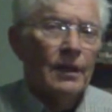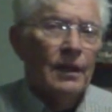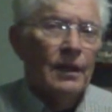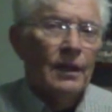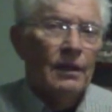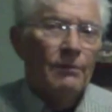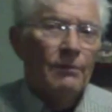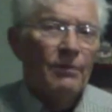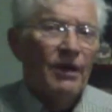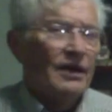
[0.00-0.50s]

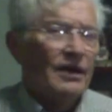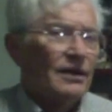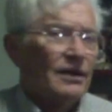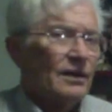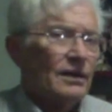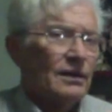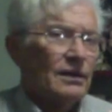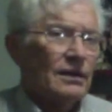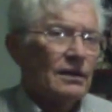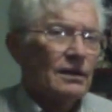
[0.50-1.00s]
But
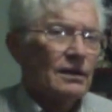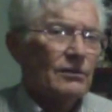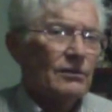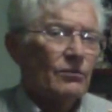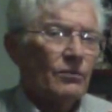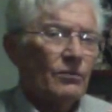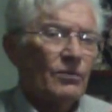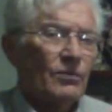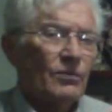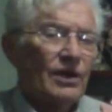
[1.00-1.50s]

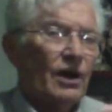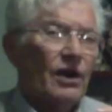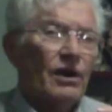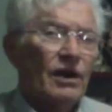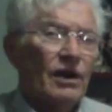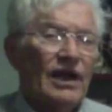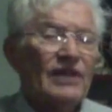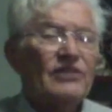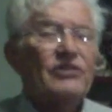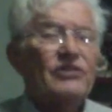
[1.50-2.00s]
we are
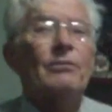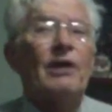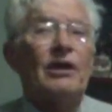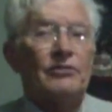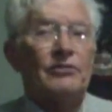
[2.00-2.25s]
asymmetric.